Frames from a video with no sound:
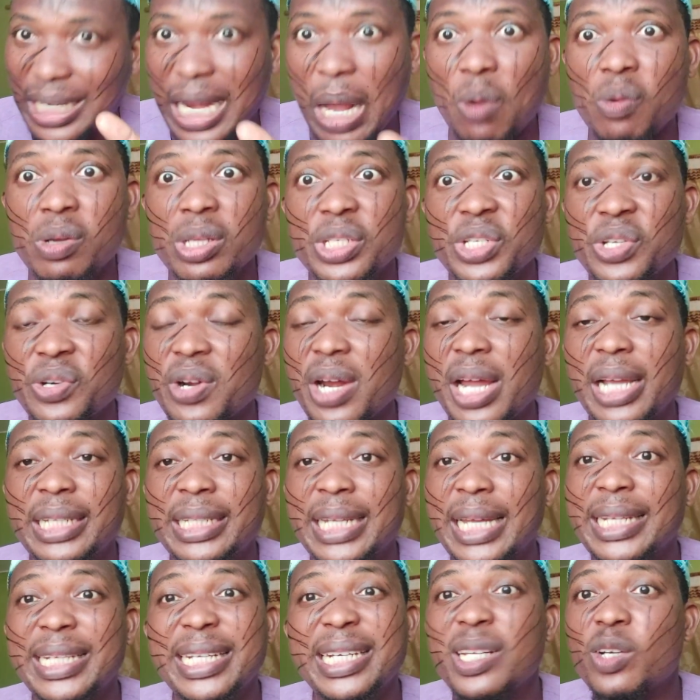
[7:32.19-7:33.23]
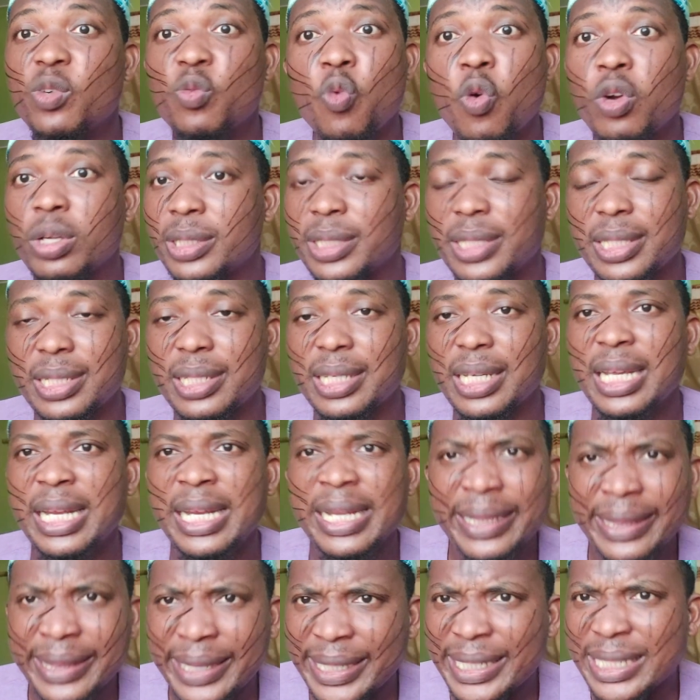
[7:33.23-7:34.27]
I was crying. I didn't want.
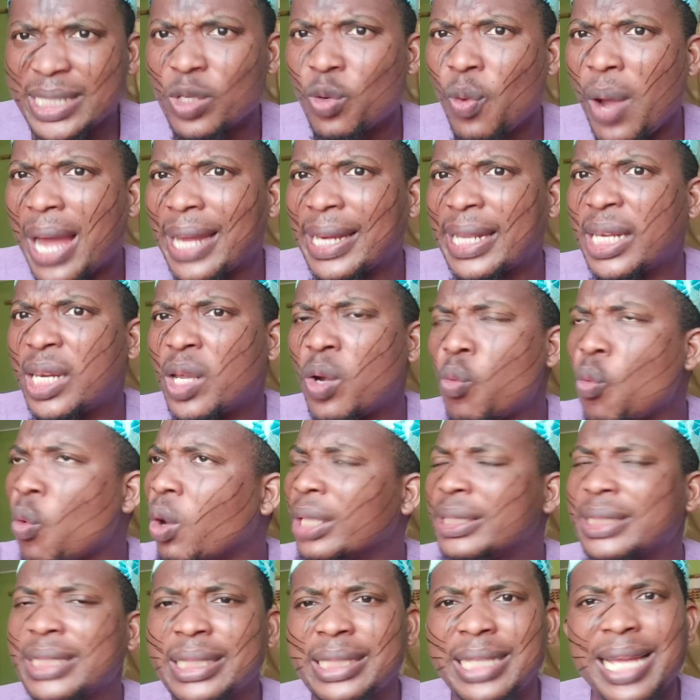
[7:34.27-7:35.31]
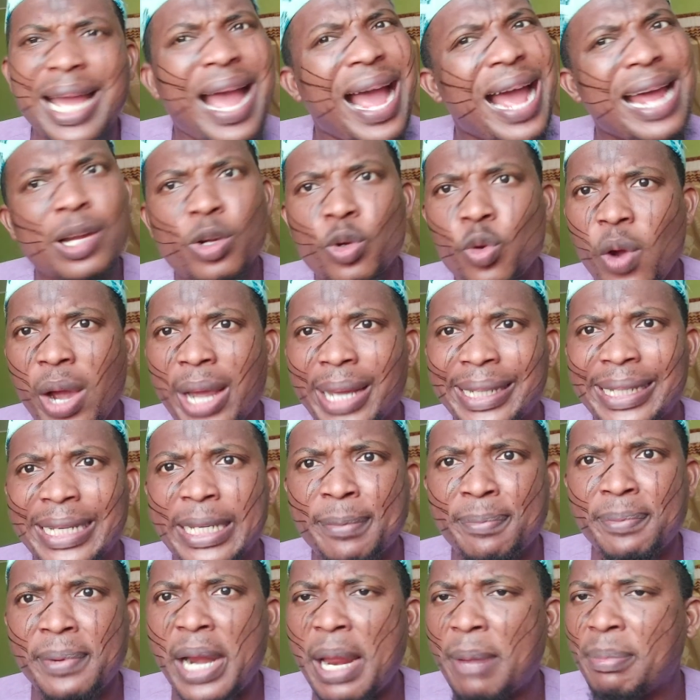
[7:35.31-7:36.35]
The reason why I didn't want it, I had no idea.
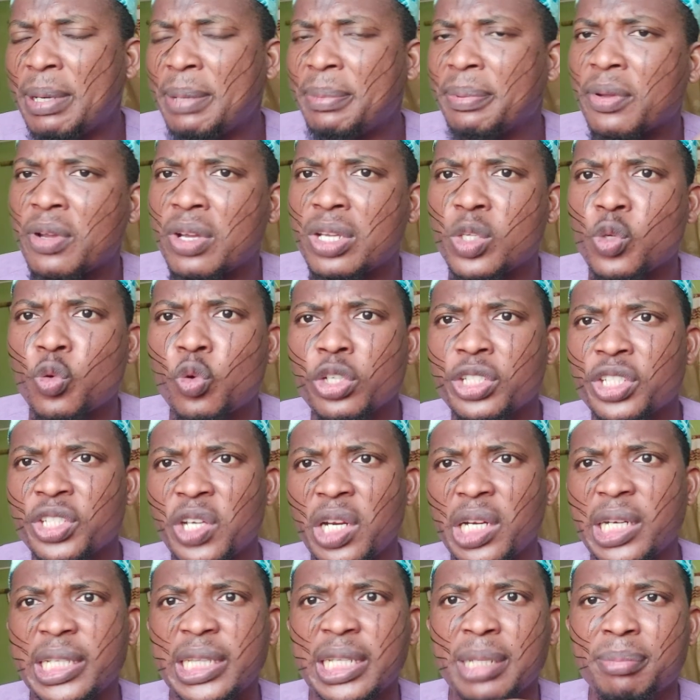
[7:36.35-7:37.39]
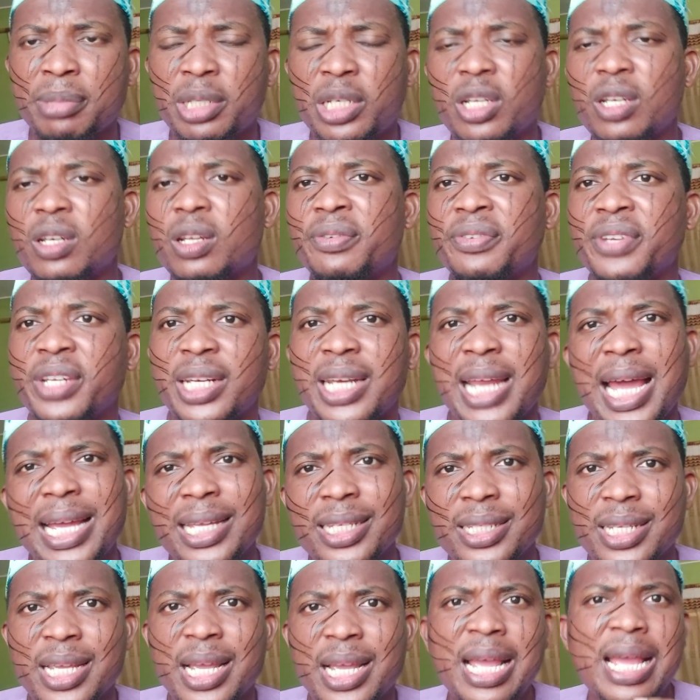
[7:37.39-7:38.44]
Probably because it was done in the middle of the
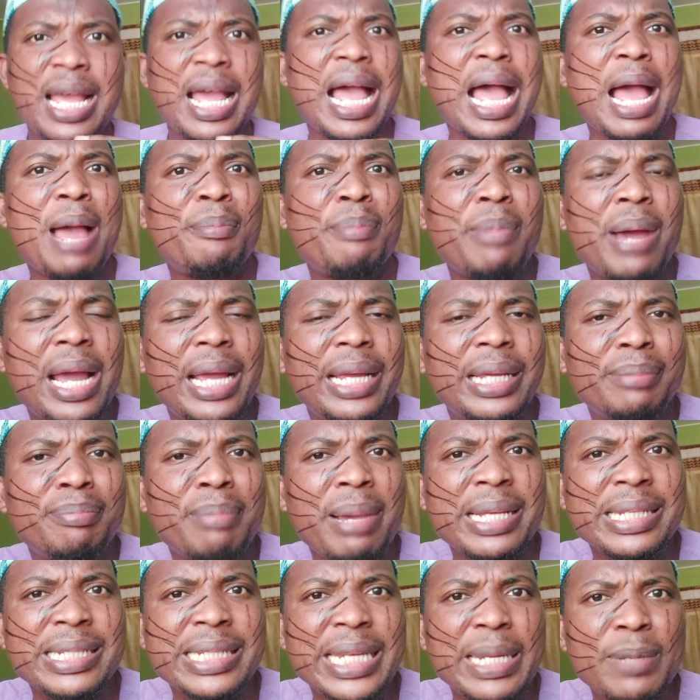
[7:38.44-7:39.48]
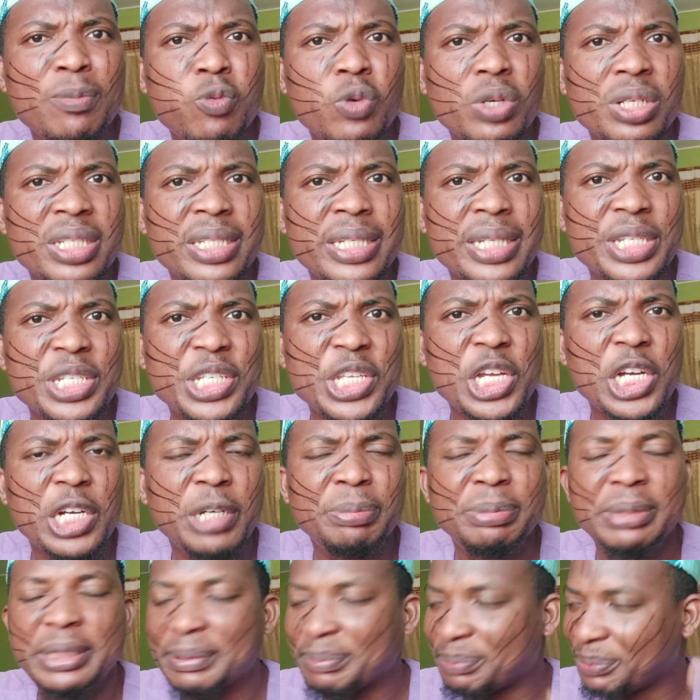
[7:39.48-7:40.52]
night and my sleep was
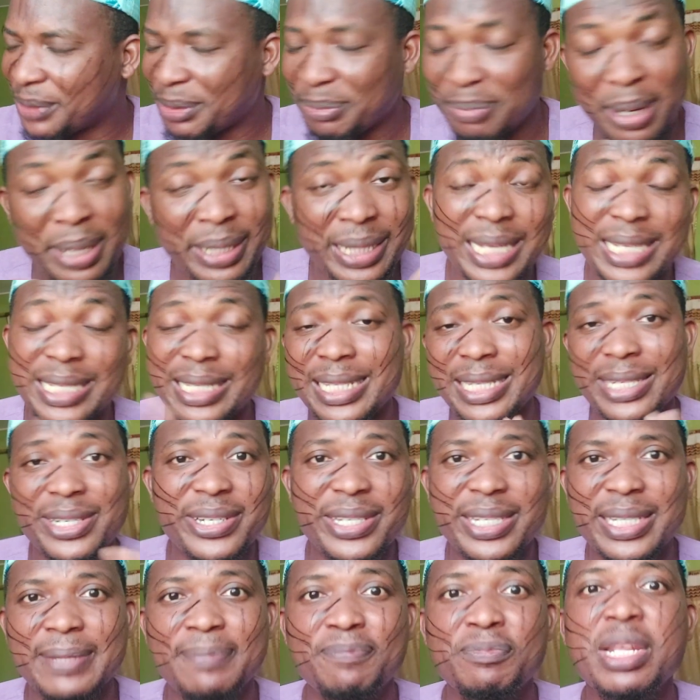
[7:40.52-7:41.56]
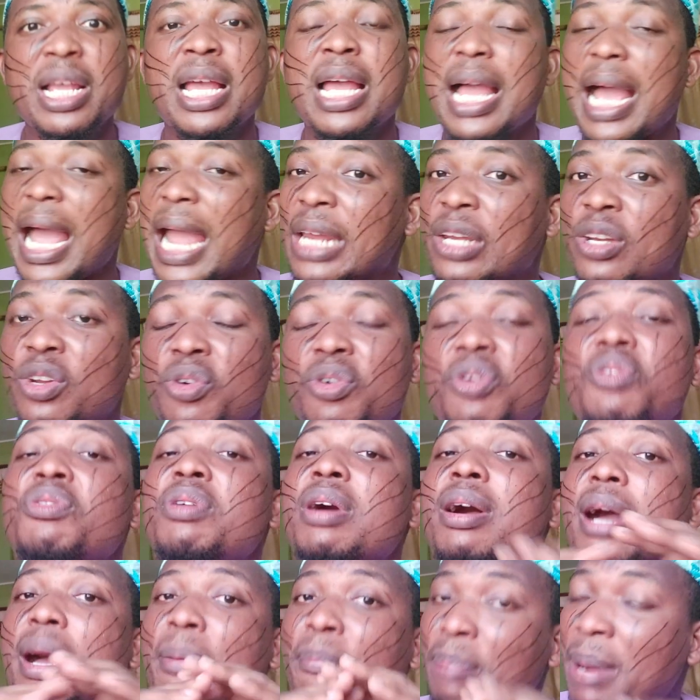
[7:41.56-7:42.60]
disturbed. But that's the reason. I know
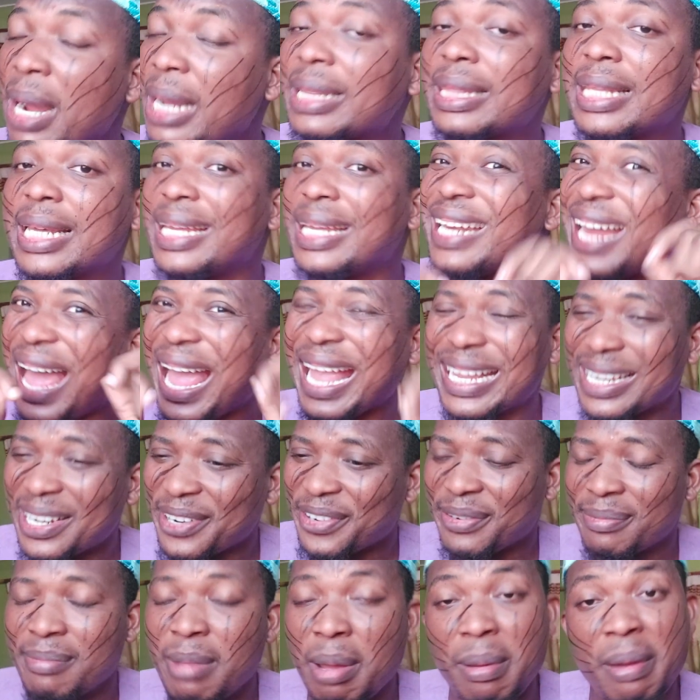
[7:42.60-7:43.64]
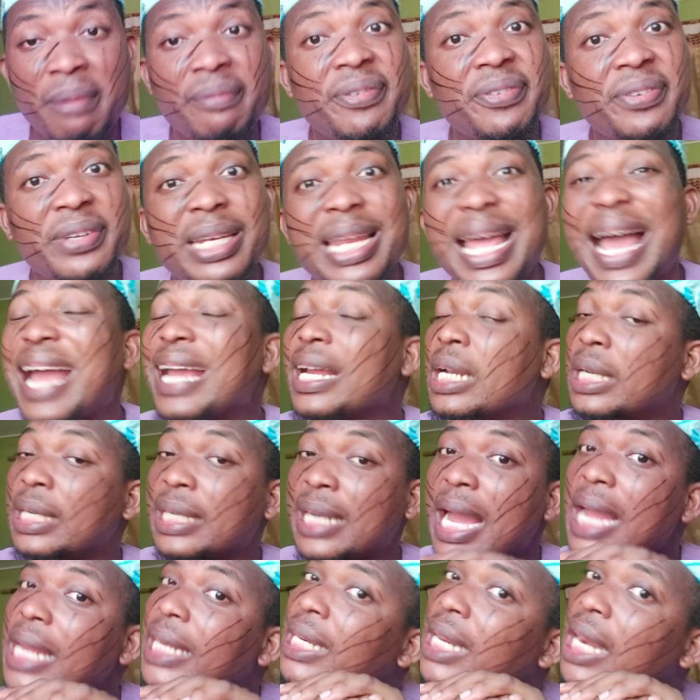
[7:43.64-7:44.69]
back then I can remember vividly, I
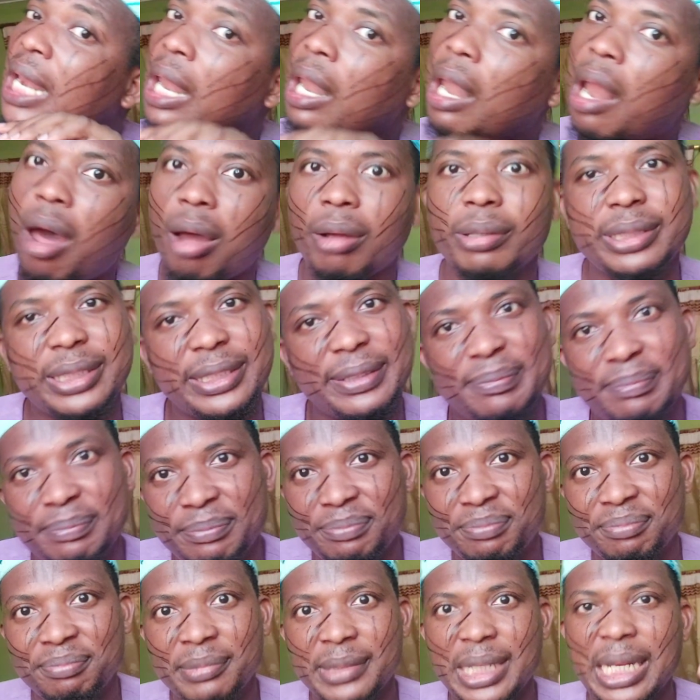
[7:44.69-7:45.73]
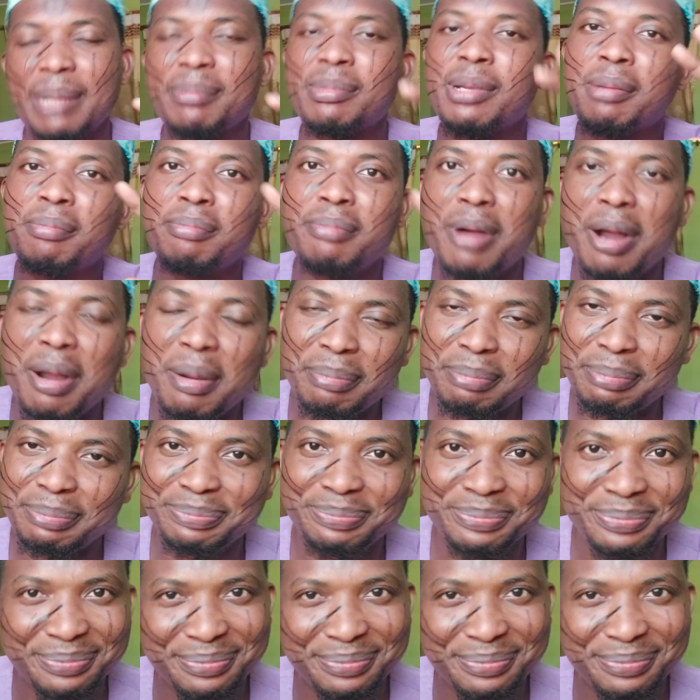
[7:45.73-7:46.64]
cried a lot. And my mom,